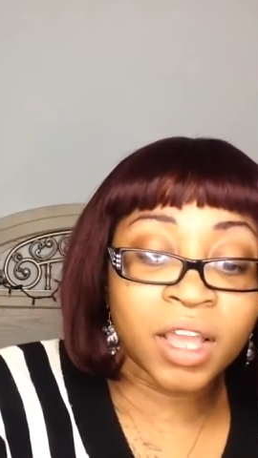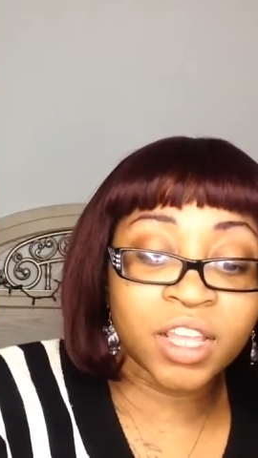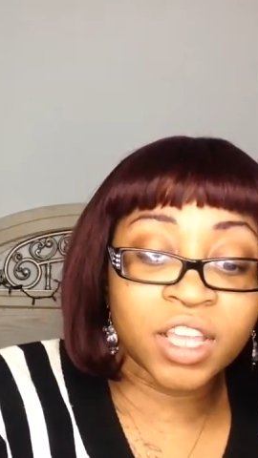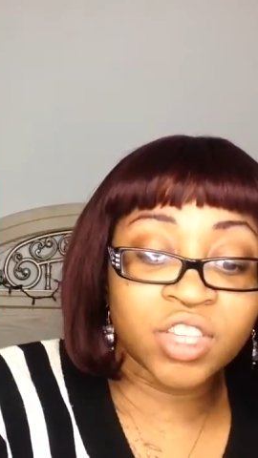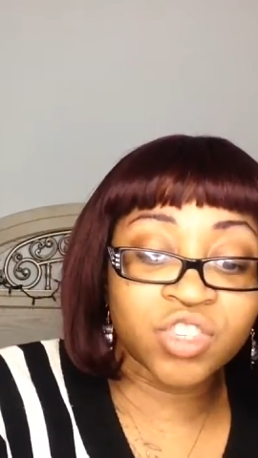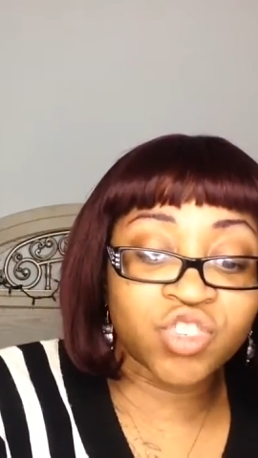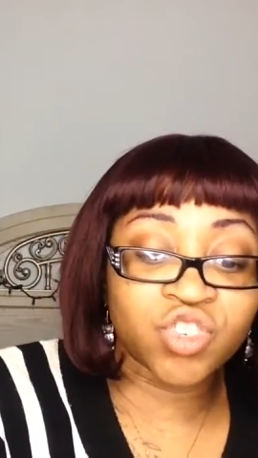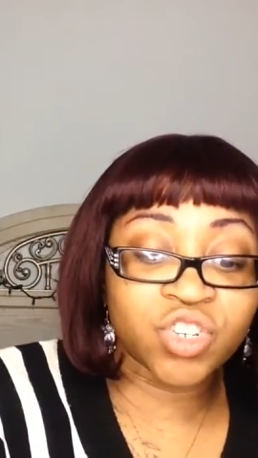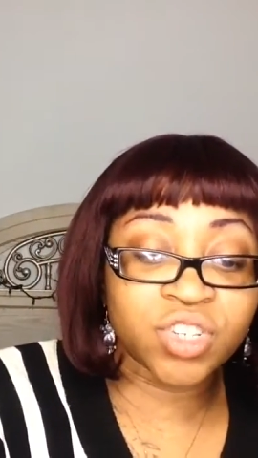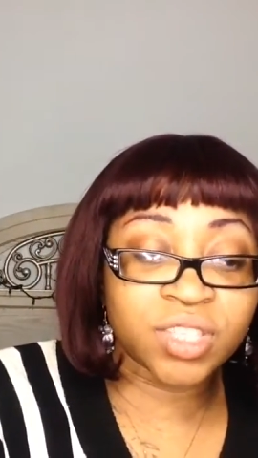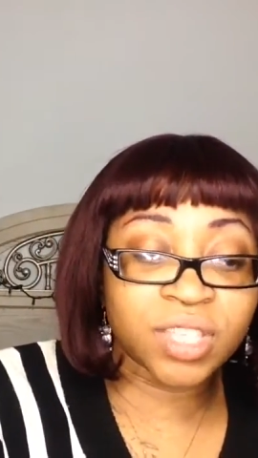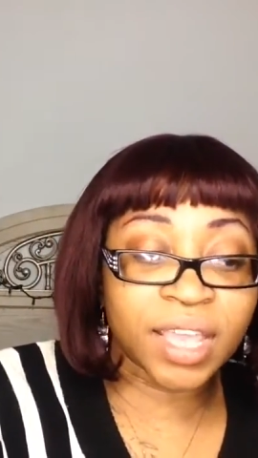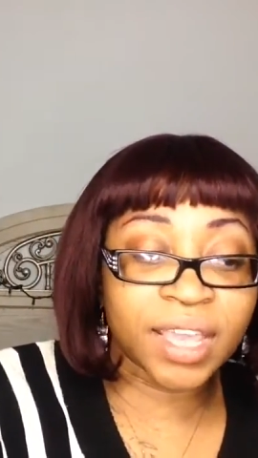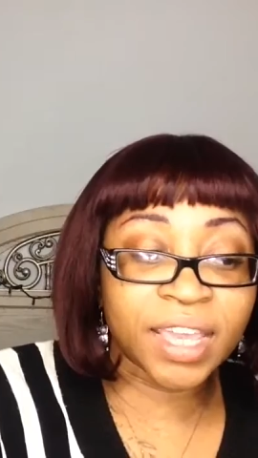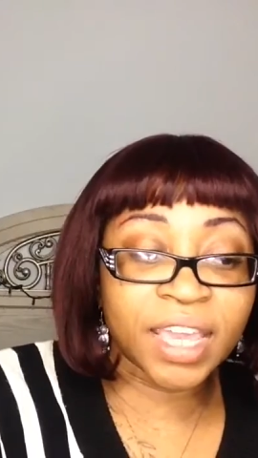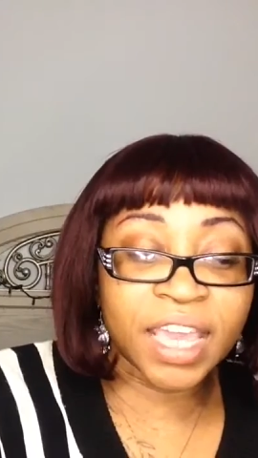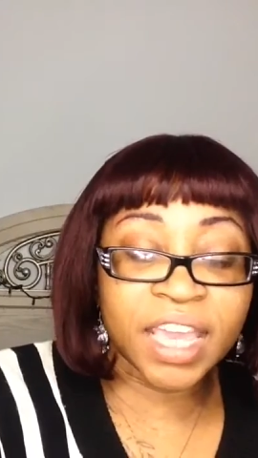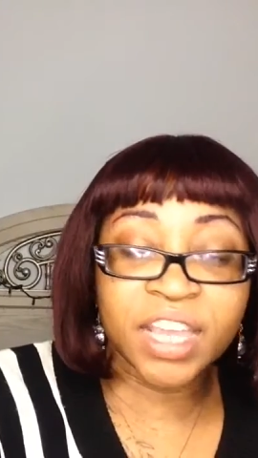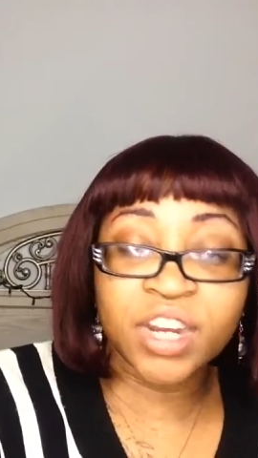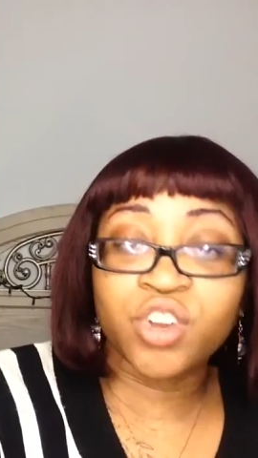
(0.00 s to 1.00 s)
It's just like
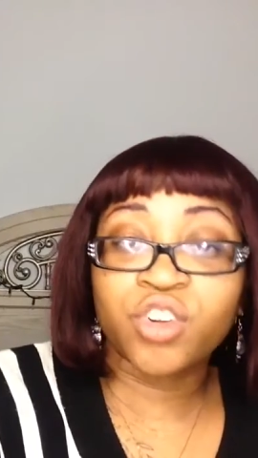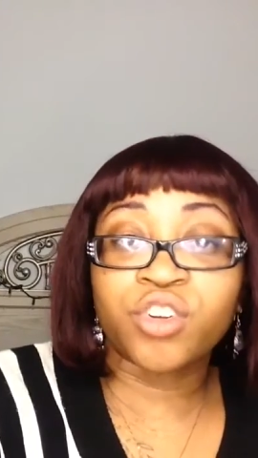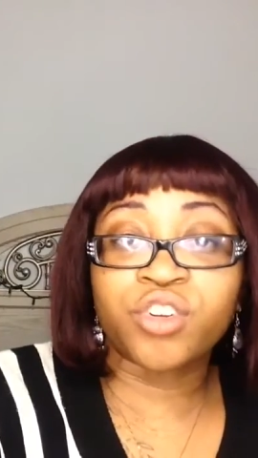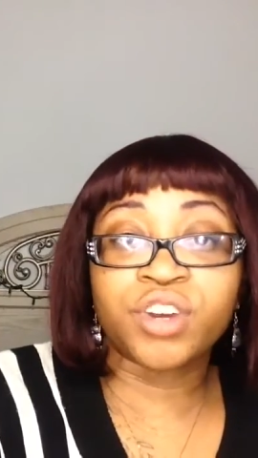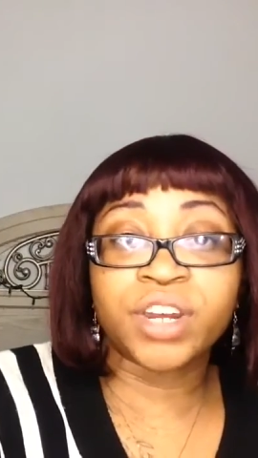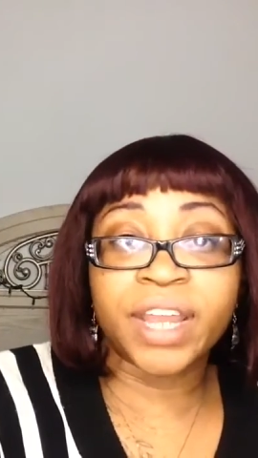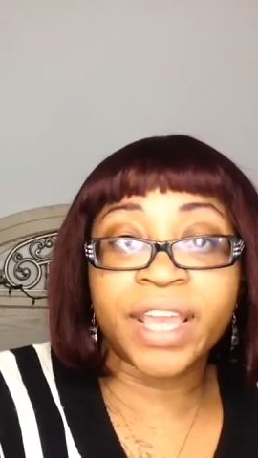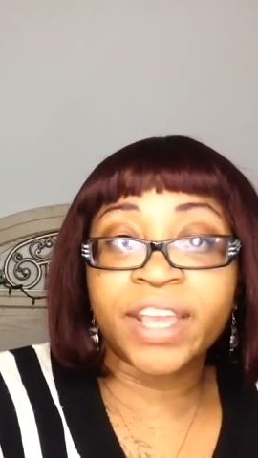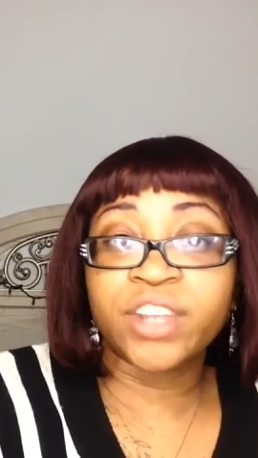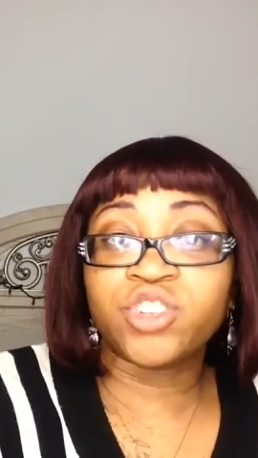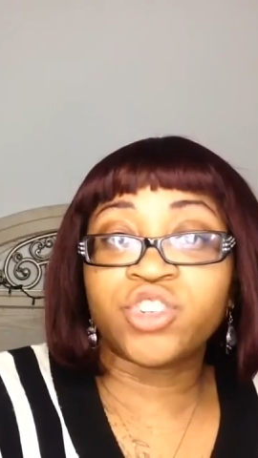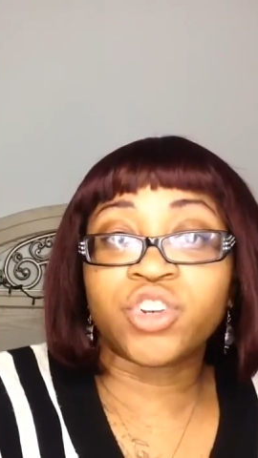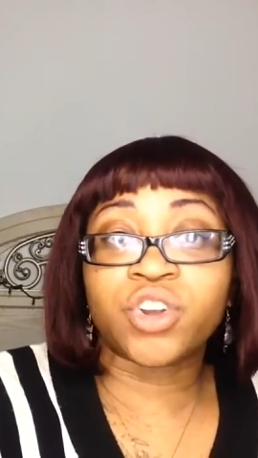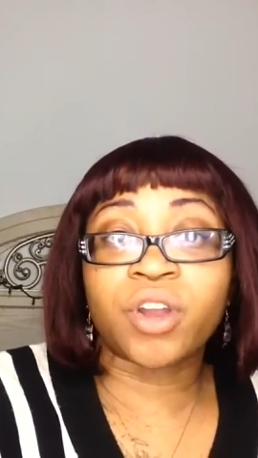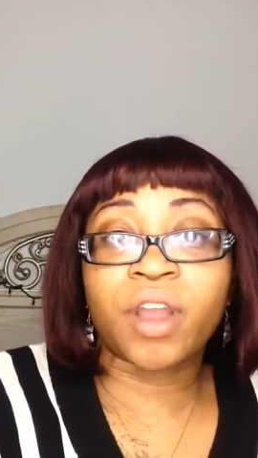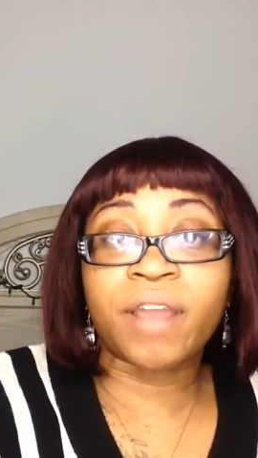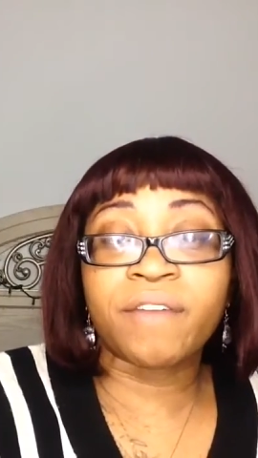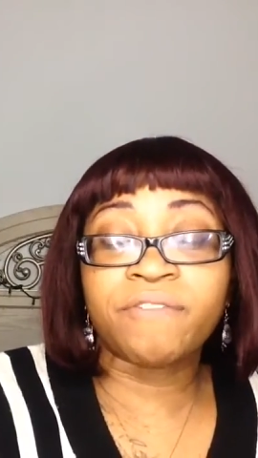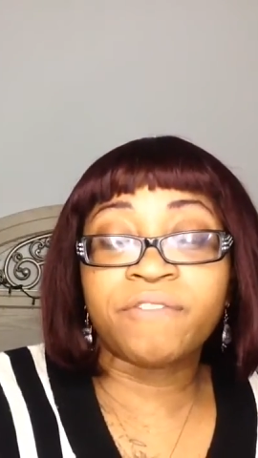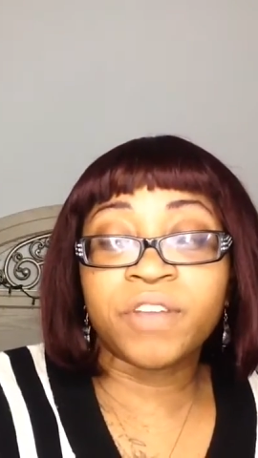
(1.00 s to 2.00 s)
in her nature.
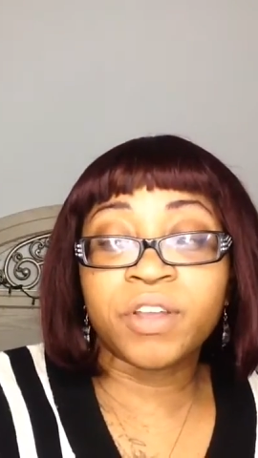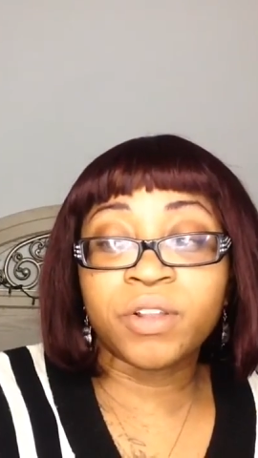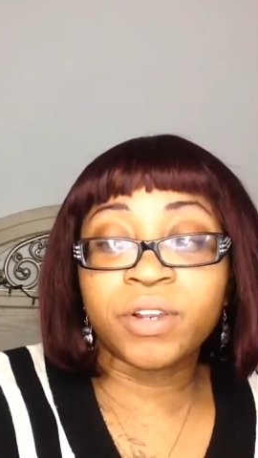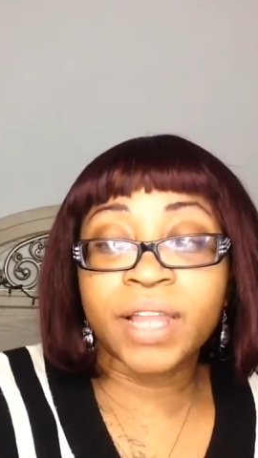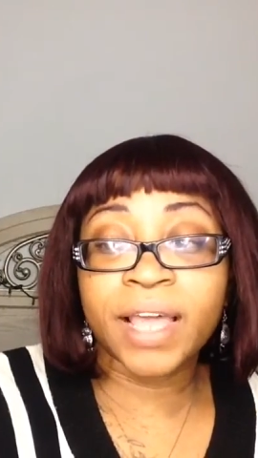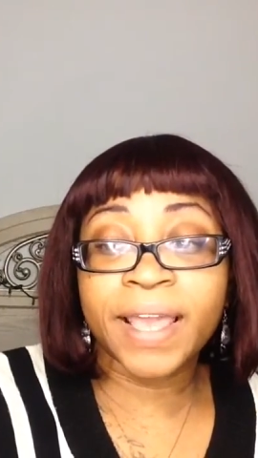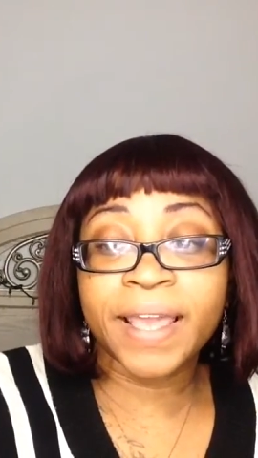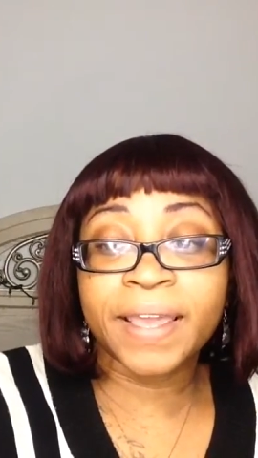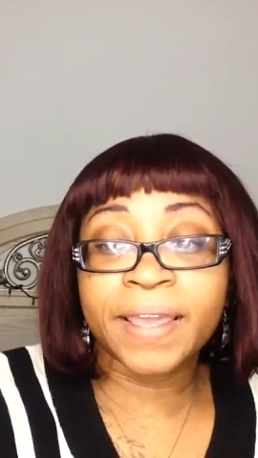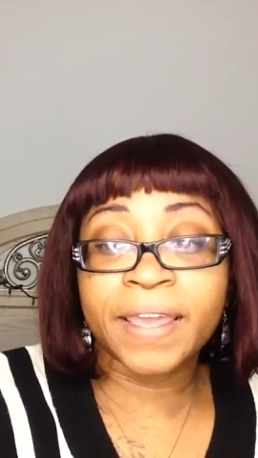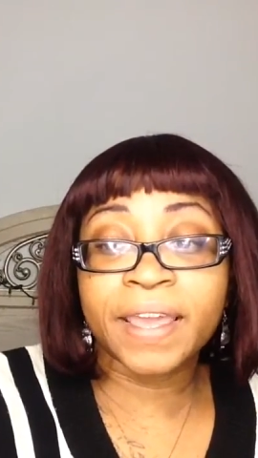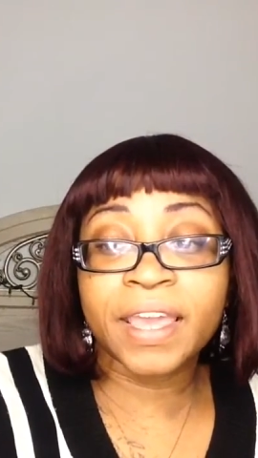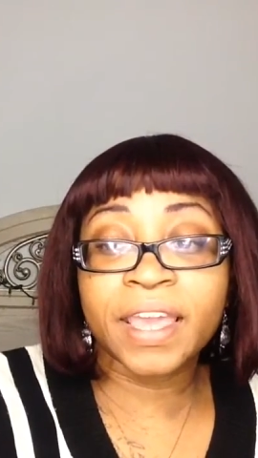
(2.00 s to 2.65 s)
I feel like